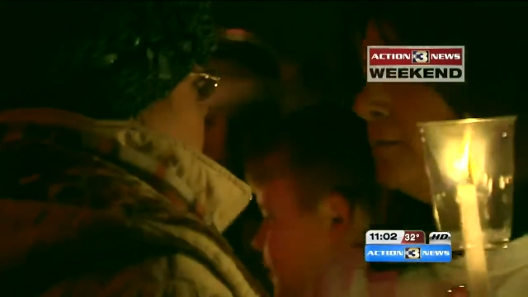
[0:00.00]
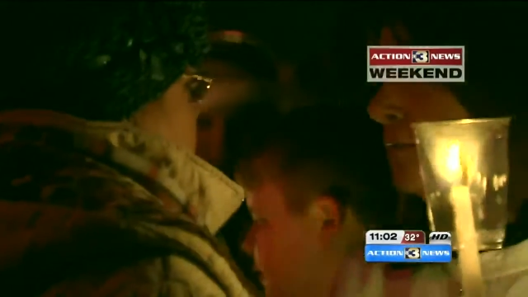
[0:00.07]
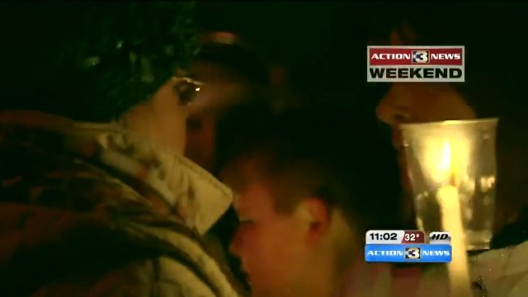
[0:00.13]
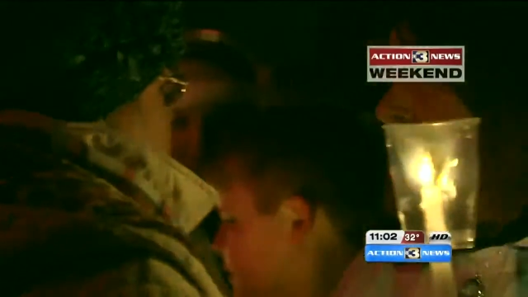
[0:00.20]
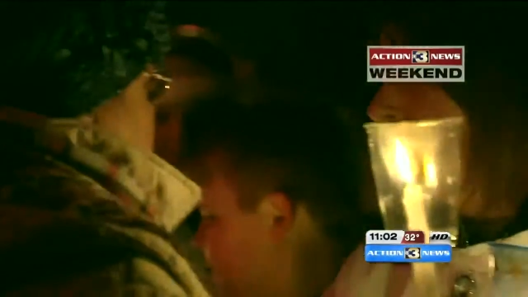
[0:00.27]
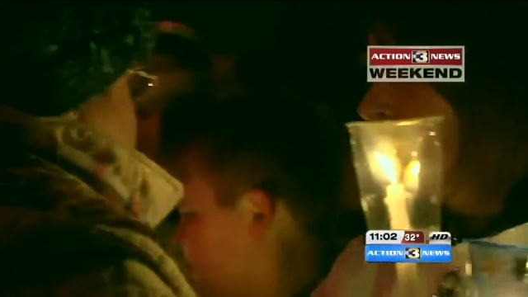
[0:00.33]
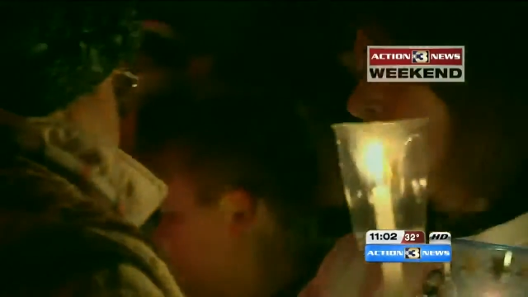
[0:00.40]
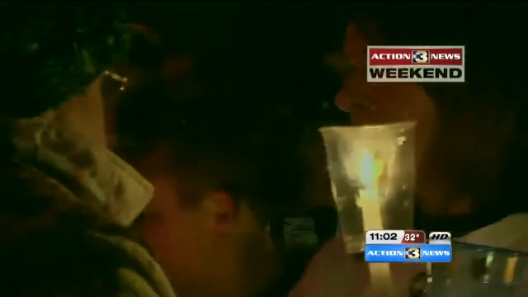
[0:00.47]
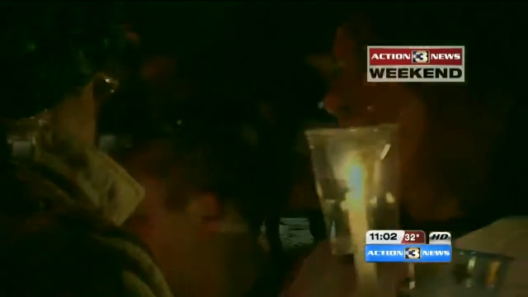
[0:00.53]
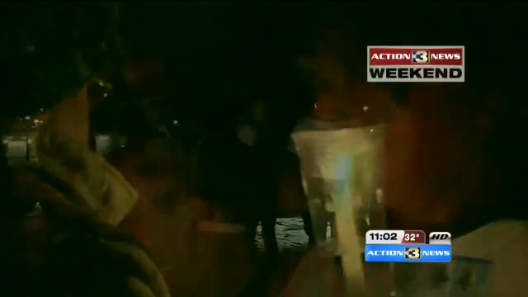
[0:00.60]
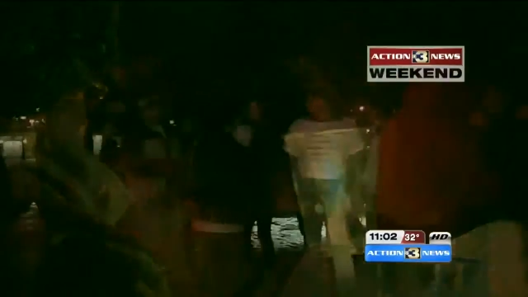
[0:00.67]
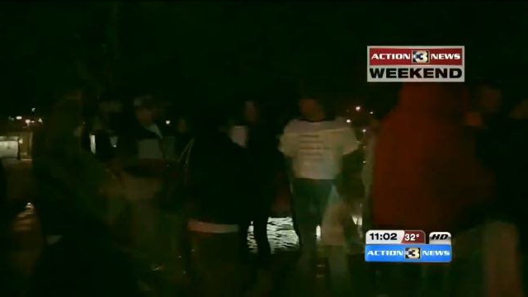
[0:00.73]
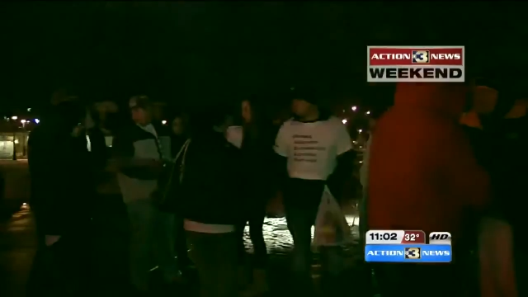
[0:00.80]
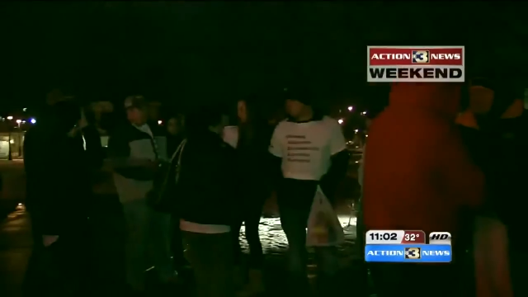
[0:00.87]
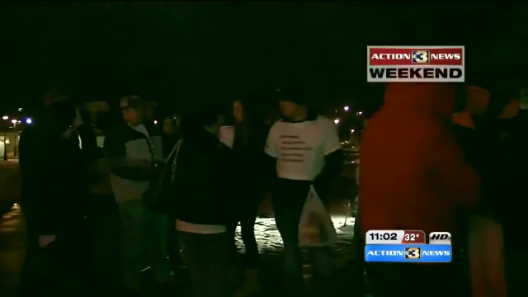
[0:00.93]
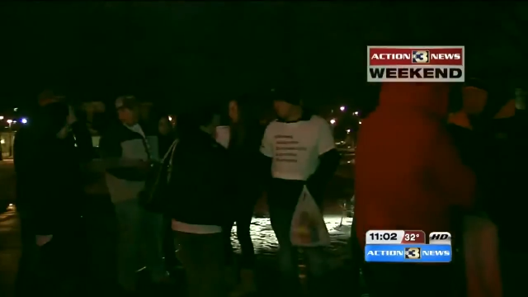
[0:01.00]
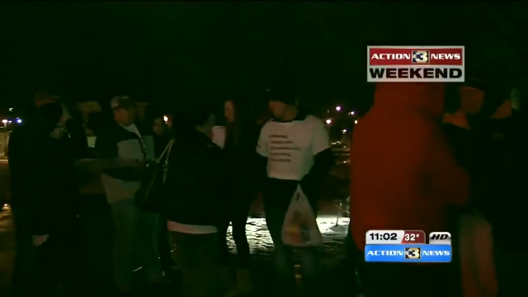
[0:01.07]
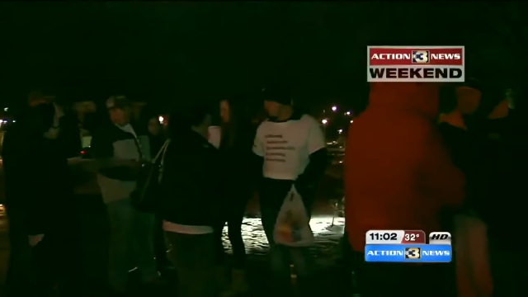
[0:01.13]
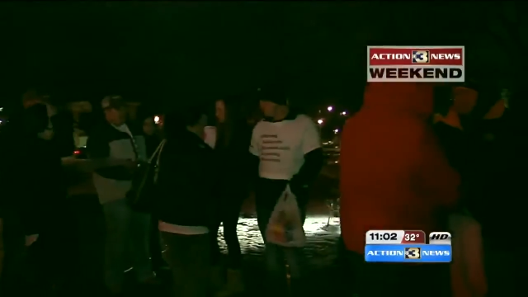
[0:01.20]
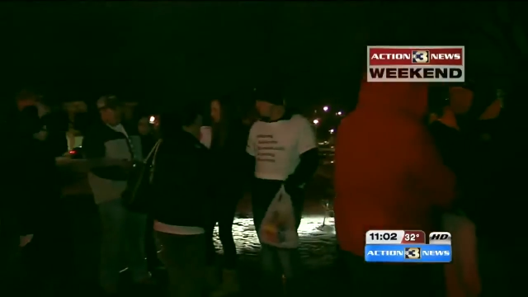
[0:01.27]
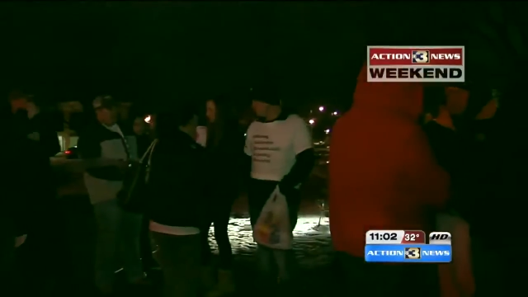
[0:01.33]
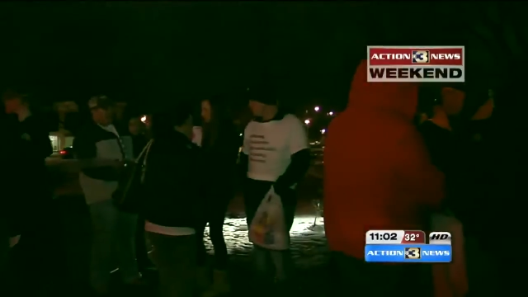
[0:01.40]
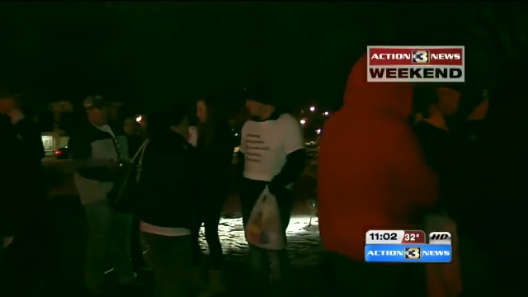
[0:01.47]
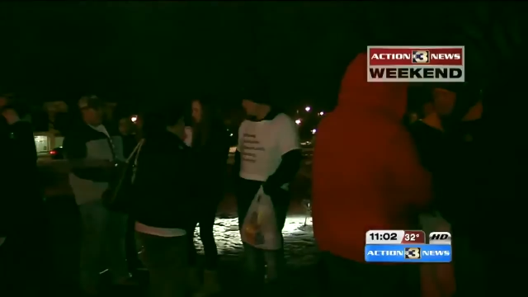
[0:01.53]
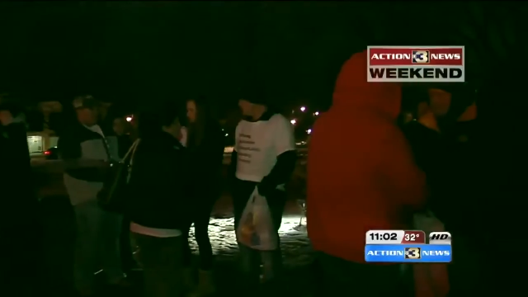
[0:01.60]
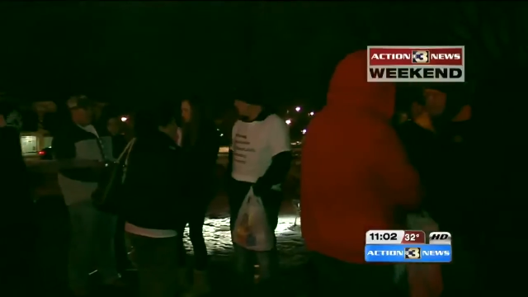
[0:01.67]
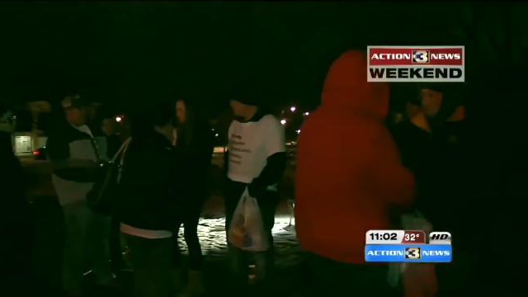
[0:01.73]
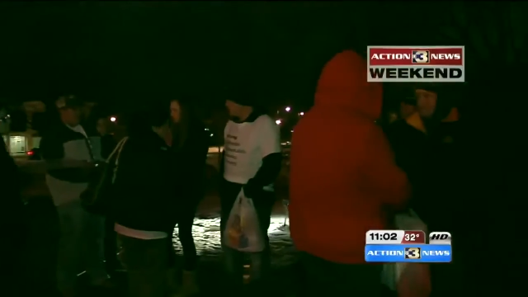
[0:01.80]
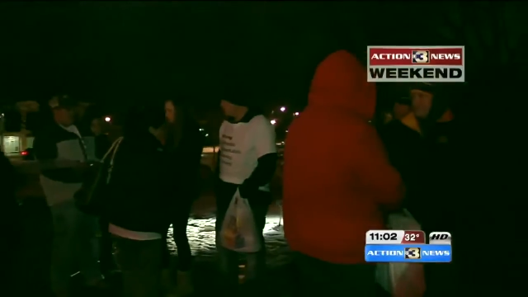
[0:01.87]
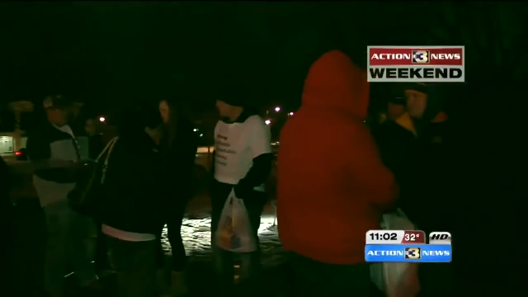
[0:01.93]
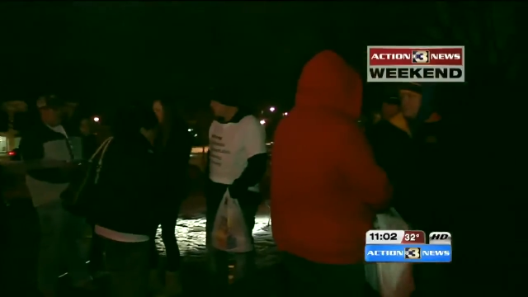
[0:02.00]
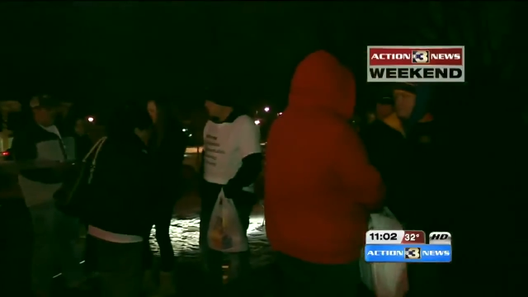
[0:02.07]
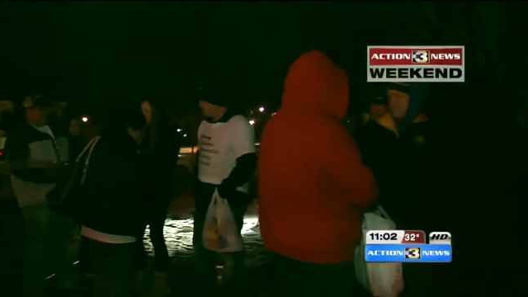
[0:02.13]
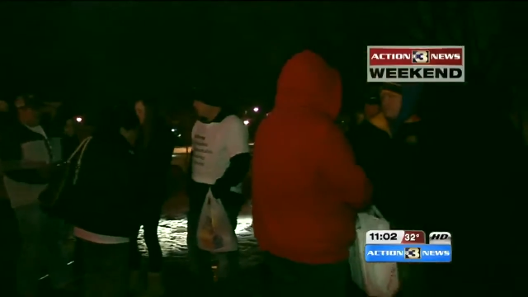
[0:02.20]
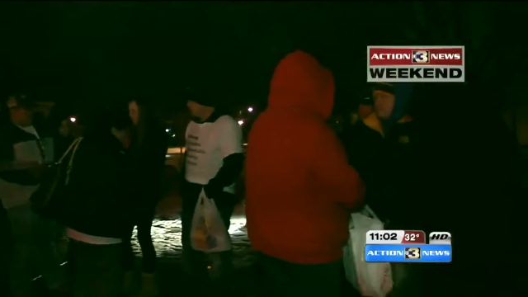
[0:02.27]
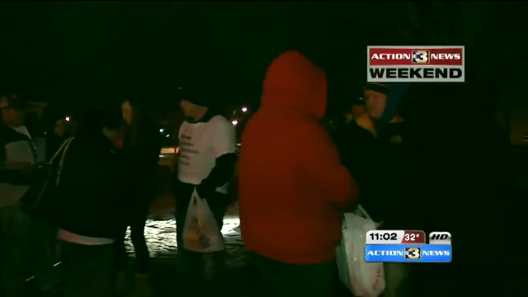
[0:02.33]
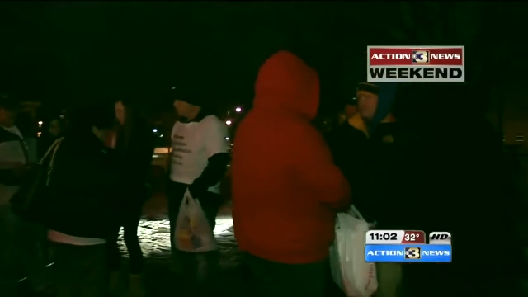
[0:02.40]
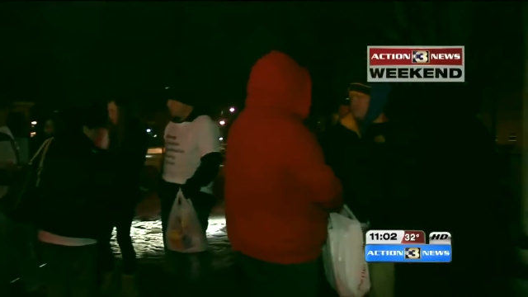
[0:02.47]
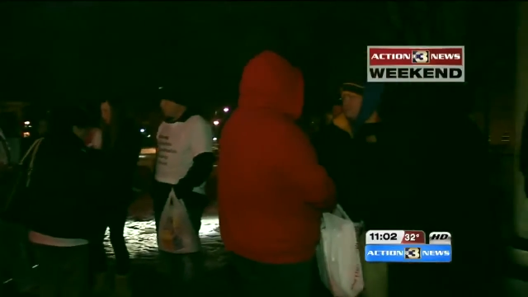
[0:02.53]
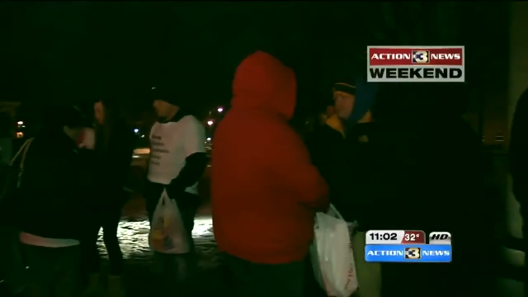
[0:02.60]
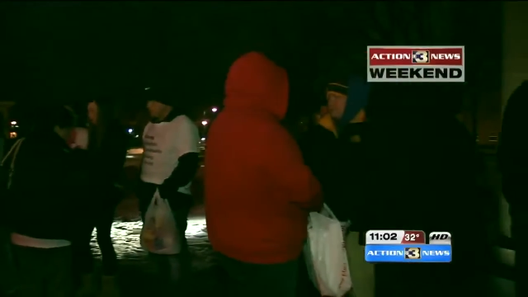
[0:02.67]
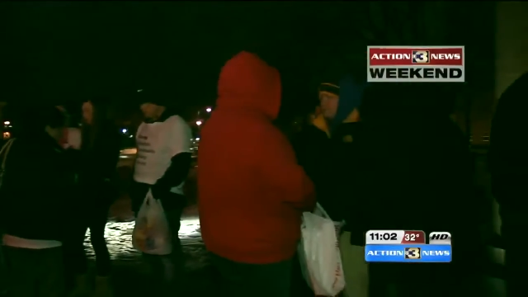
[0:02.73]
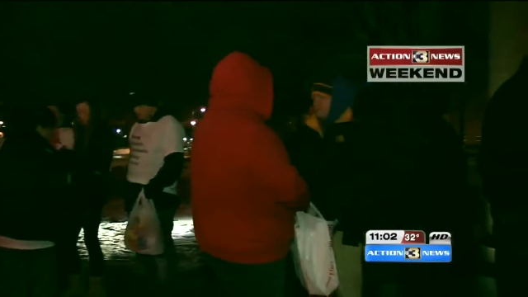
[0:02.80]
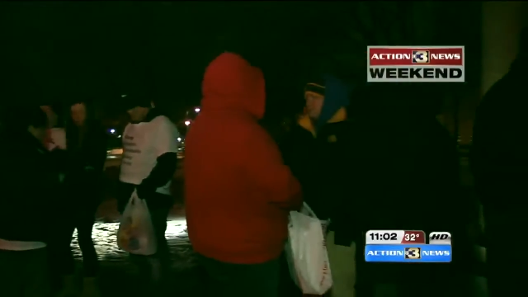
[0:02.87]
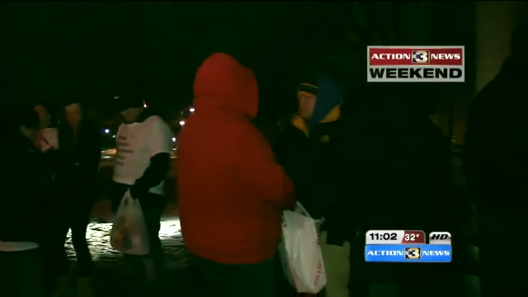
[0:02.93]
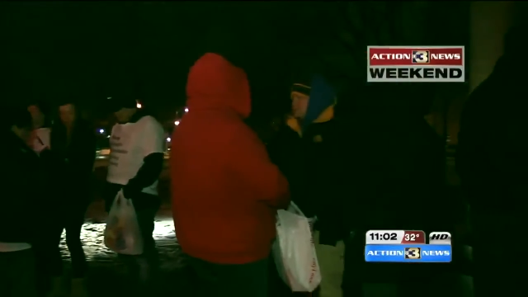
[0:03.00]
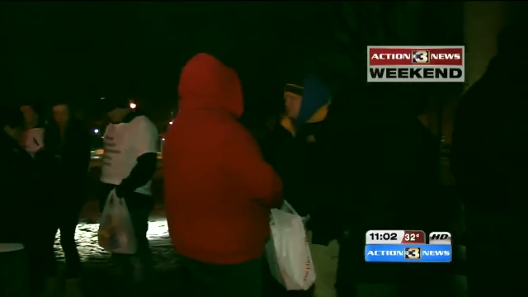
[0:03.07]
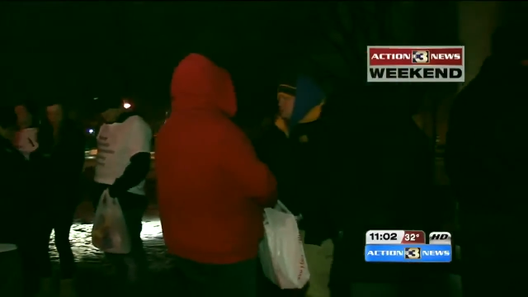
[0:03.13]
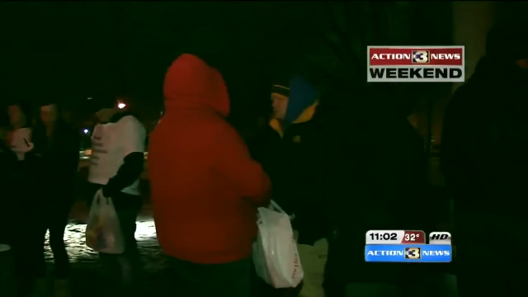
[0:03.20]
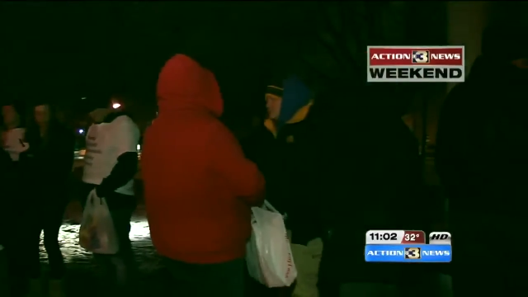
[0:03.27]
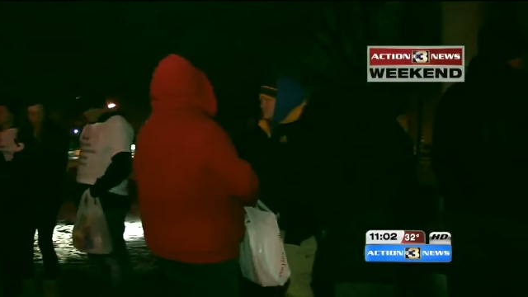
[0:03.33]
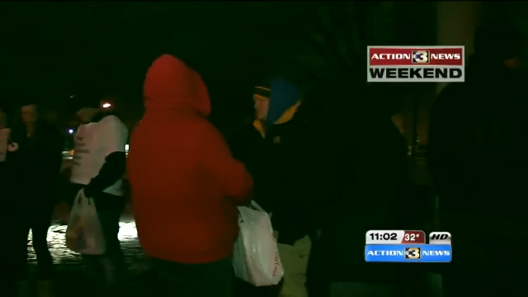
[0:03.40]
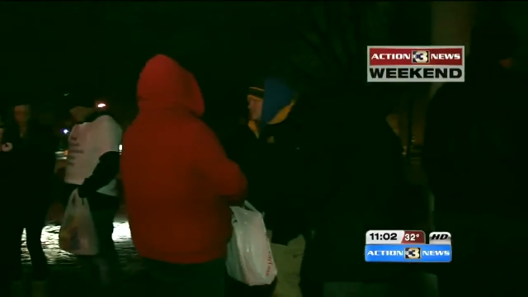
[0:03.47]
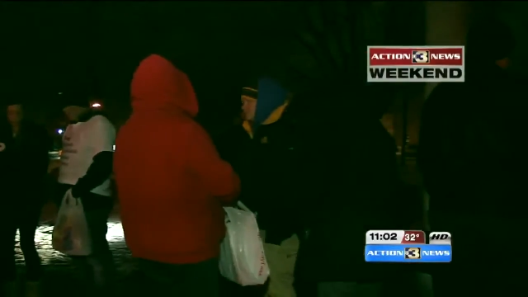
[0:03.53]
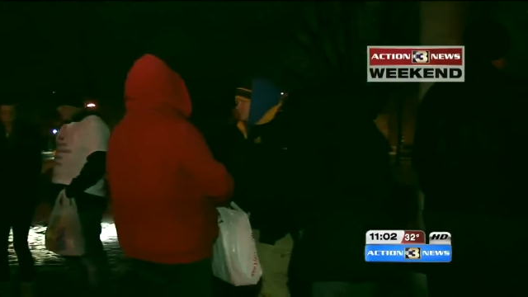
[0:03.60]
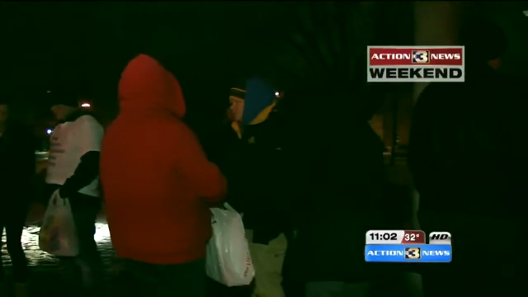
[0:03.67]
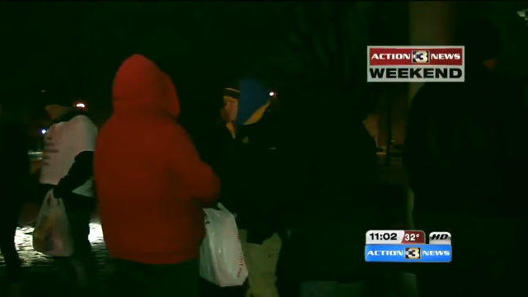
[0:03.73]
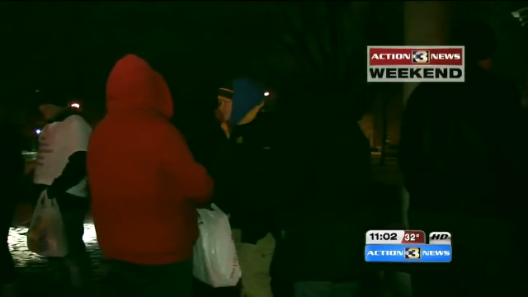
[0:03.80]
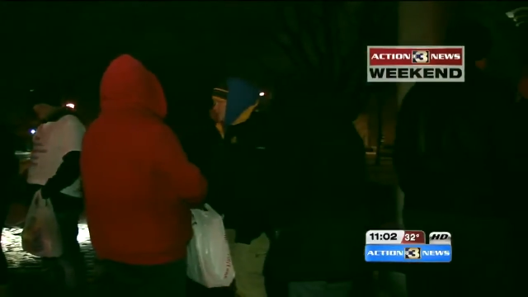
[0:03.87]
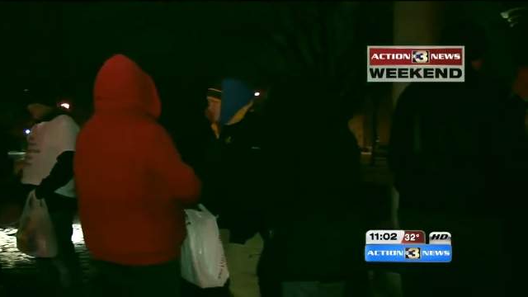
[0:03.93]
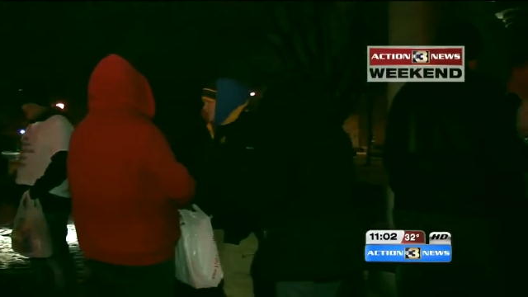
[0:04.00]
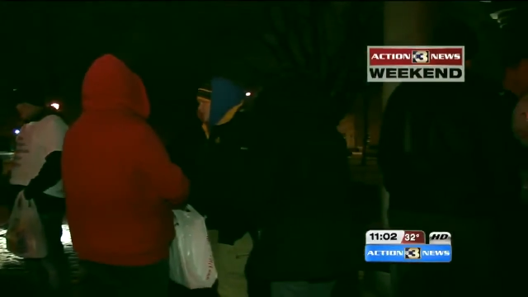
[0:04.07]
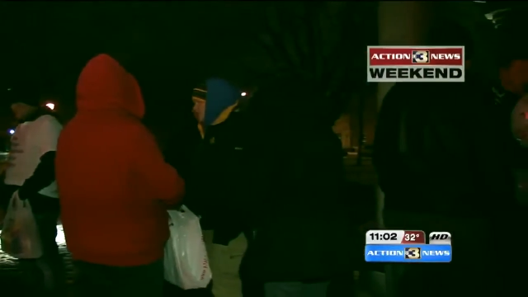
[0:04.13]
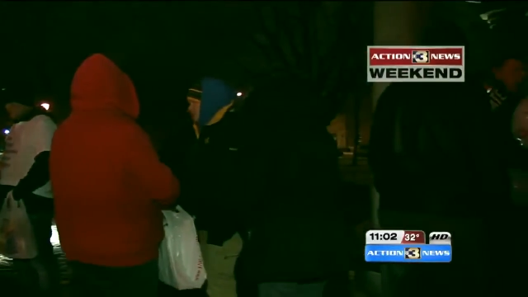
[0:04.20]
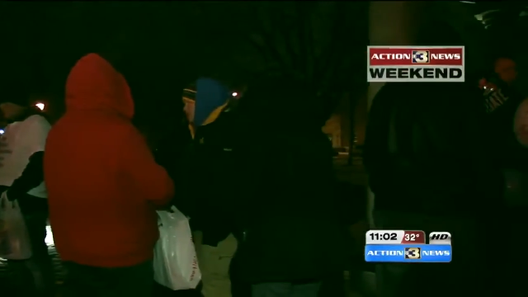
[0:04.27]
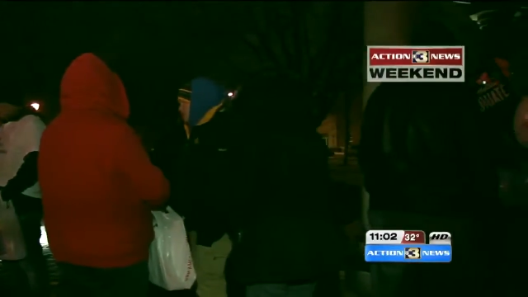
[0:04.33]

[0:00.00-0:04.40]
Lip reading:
(no speaker visible)